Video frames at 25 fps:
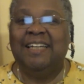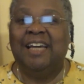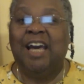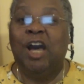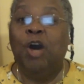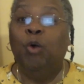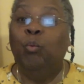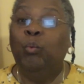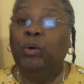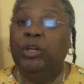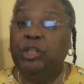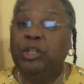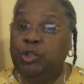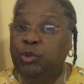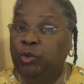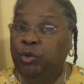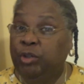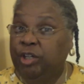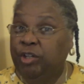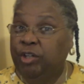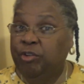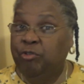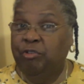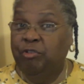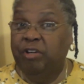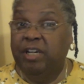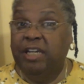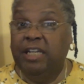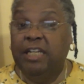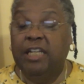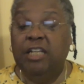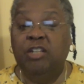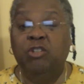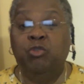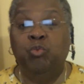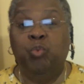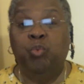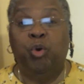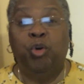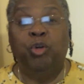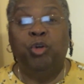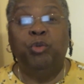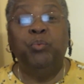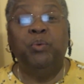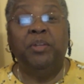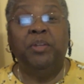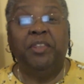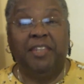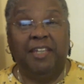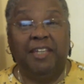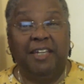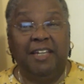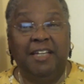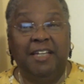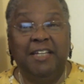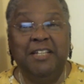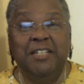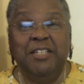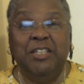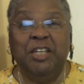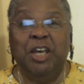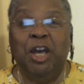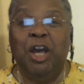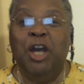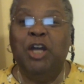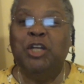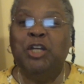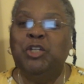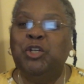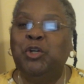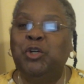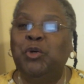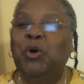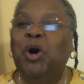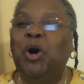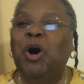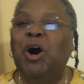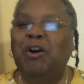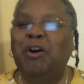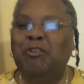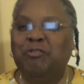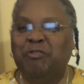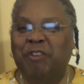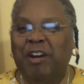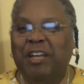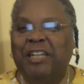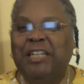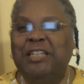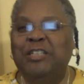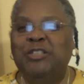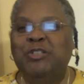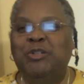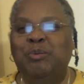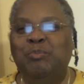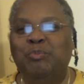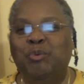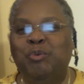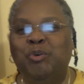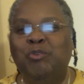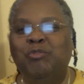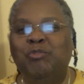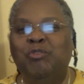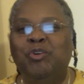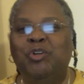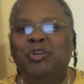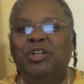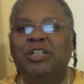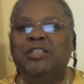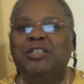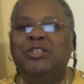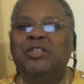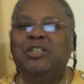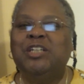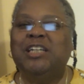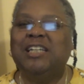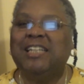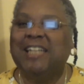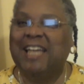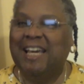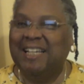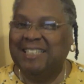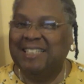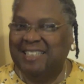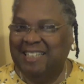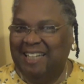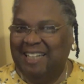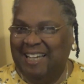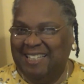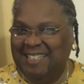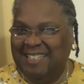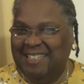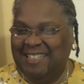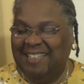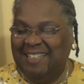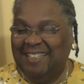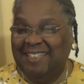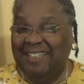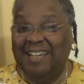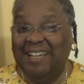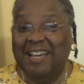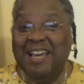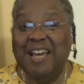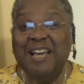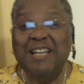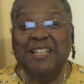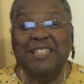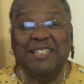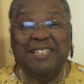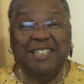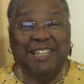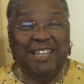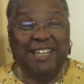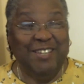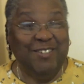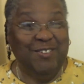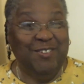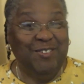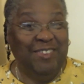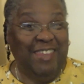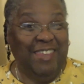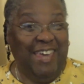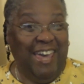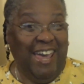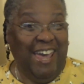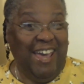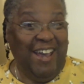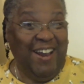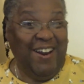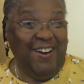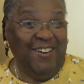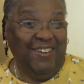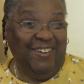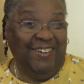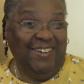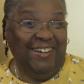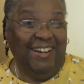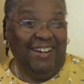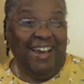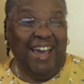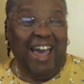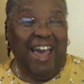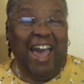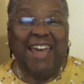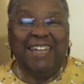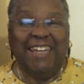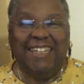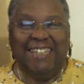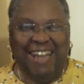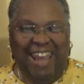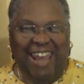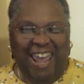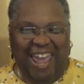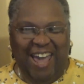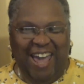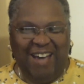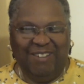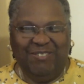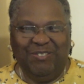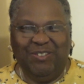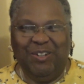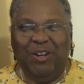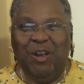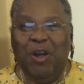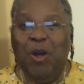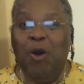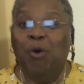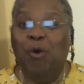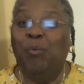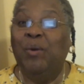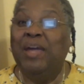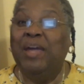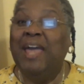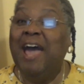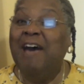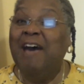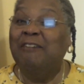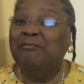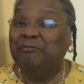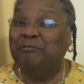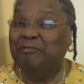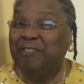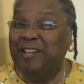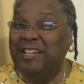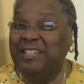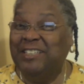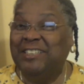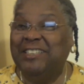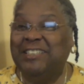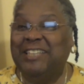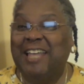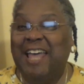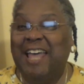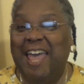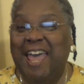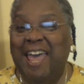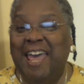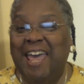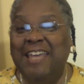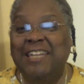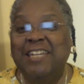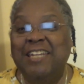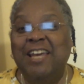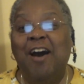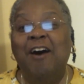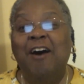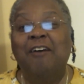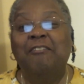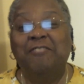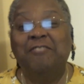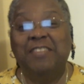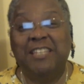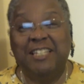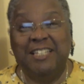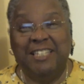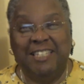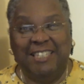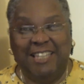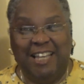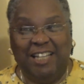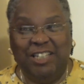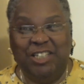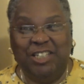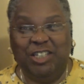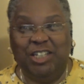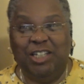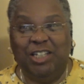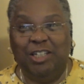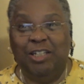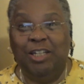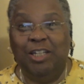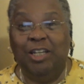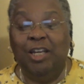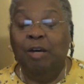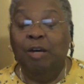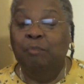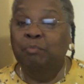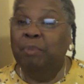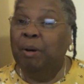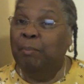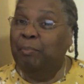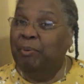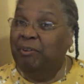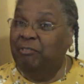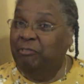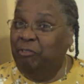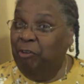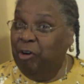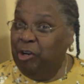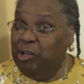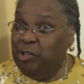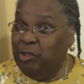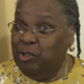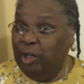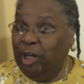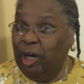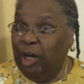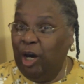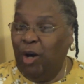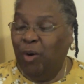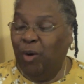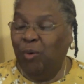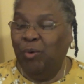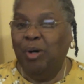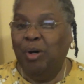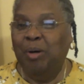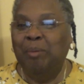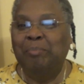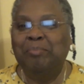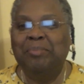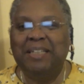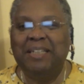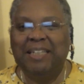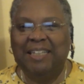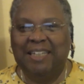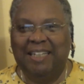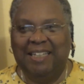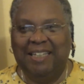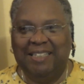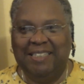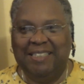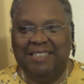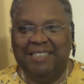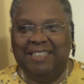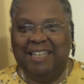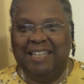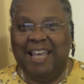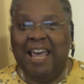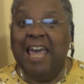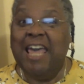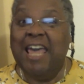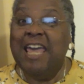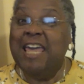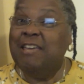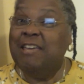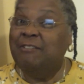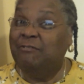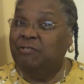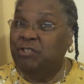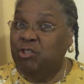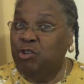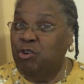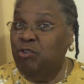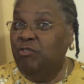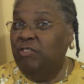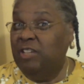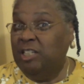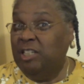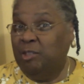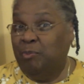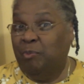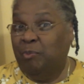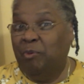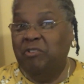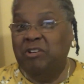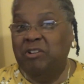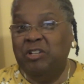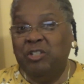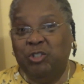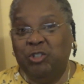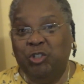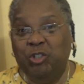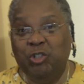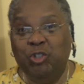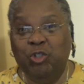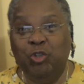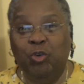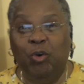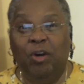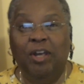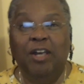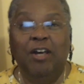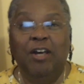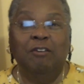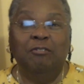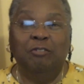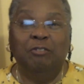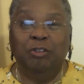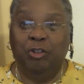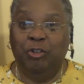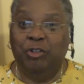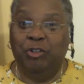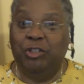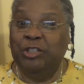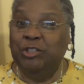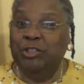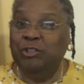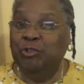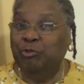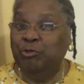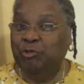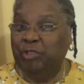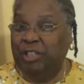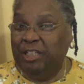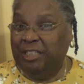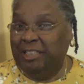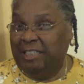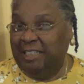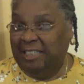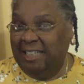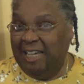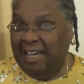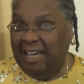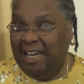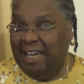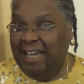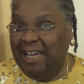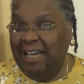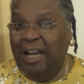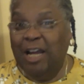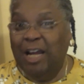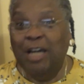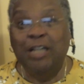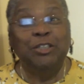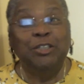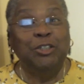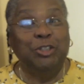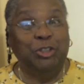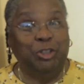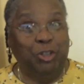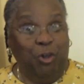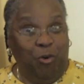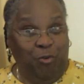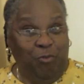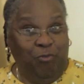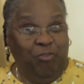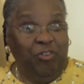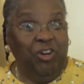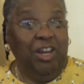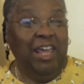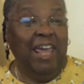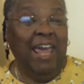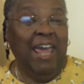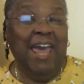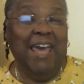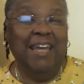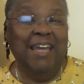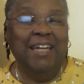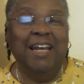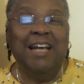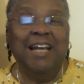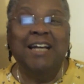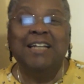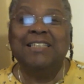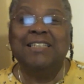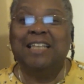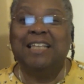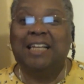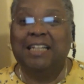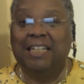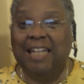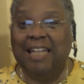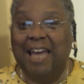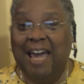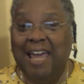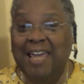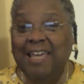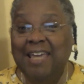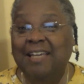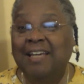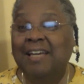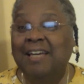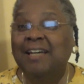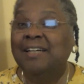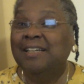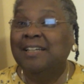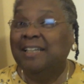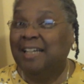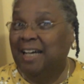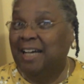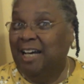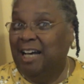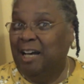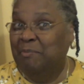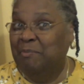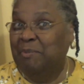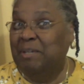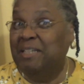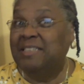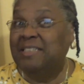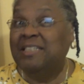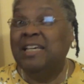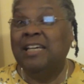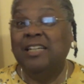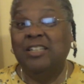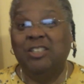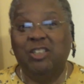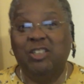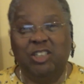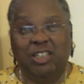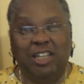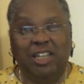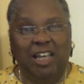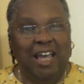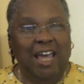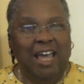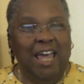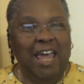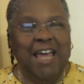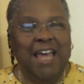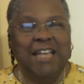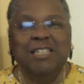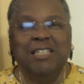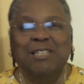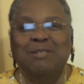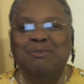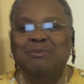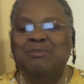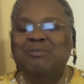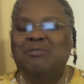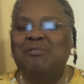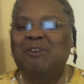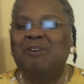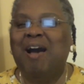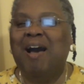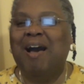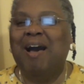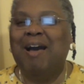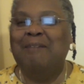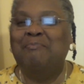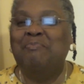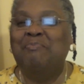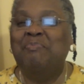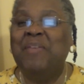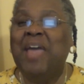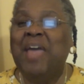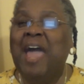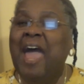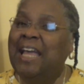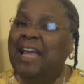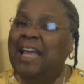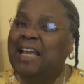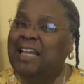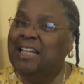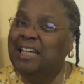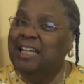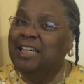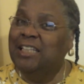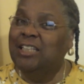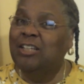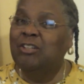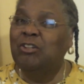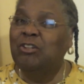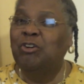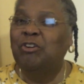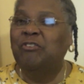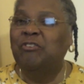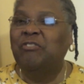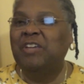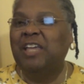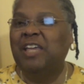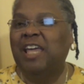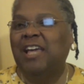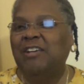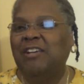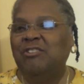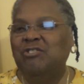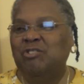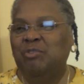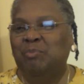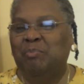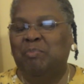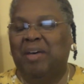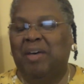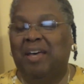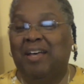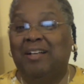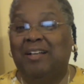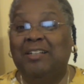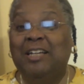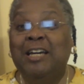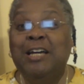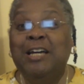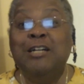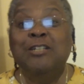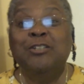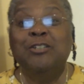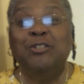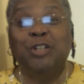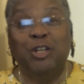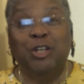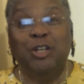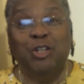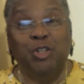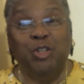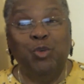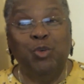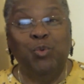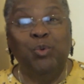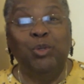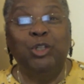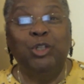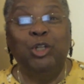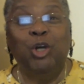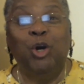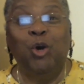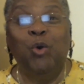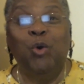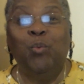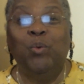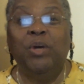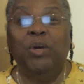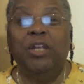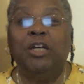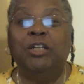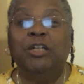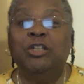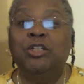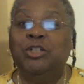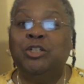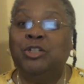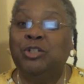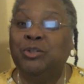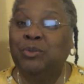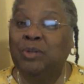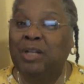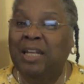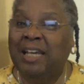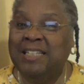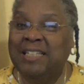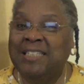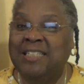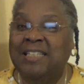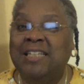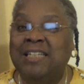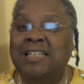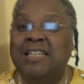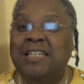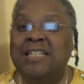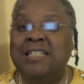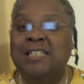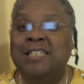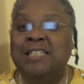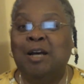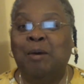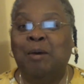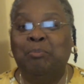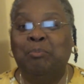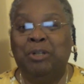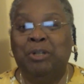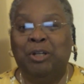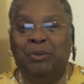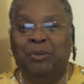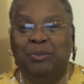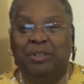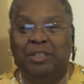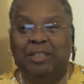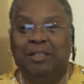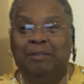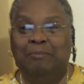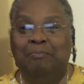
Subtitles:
When you can read each word with ease, you are ready to move on to the next lesson. See you there. Now, we have reached the end of this session. But before you go, please, if you've experienced the joy of learning to read today, don't forget to like, comment, share, and subscribe. And click the notification bell so that you will know when a new lesson is uploaded.